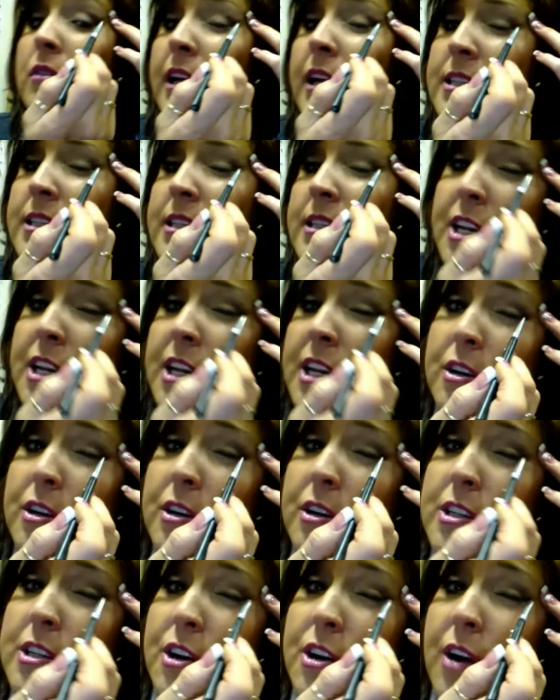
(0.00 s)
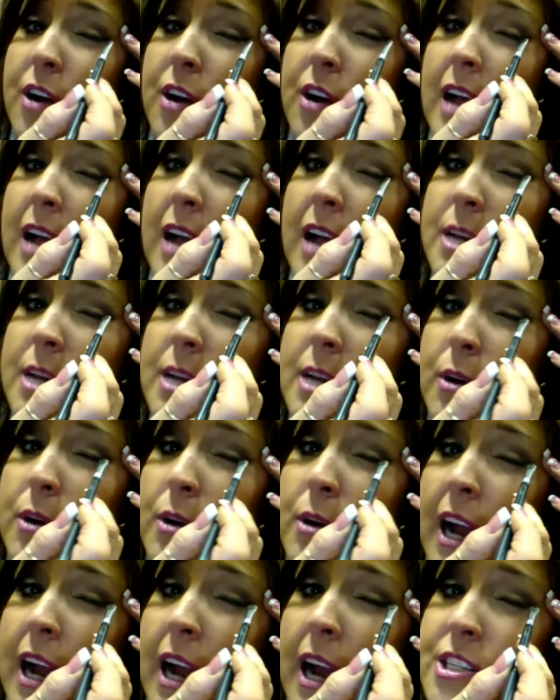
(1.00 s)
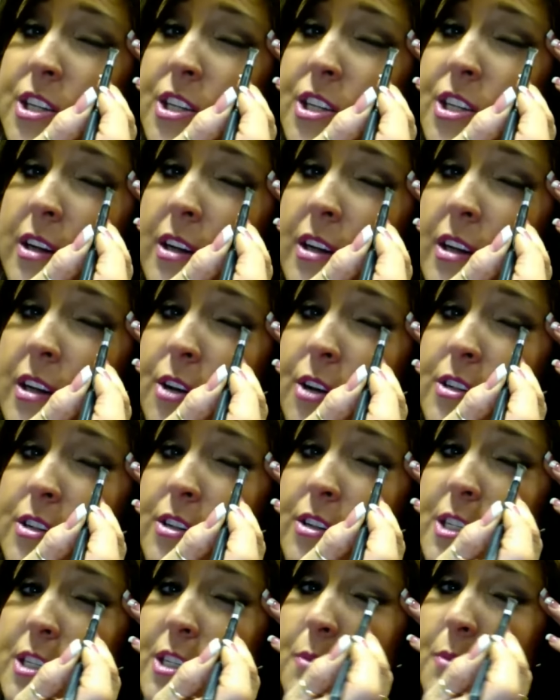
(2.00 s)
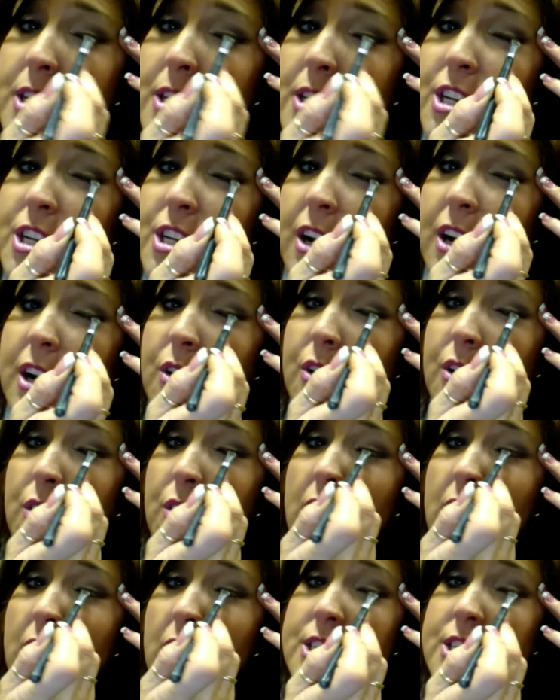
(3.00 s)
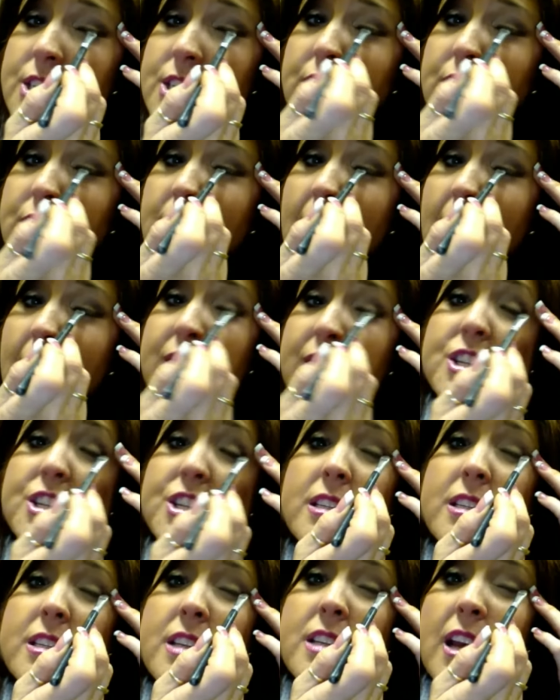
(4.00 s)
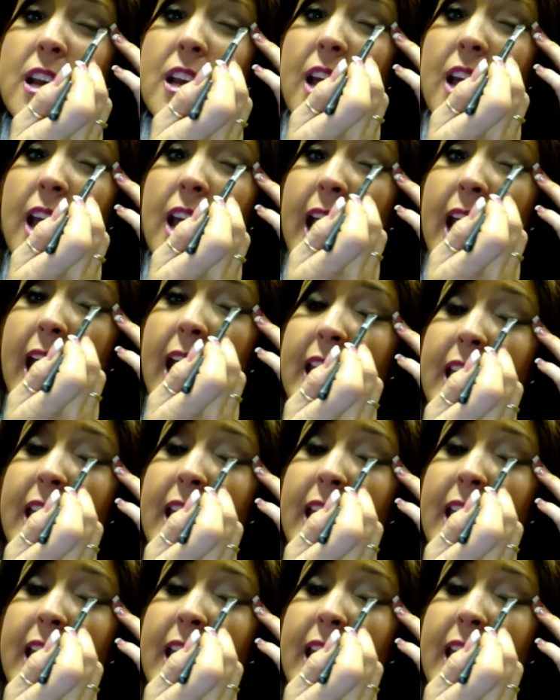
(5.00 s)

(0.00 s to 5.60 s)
like I said, you're going to start on your outside where your eye starts, and you're going to smudge it across your lashes. And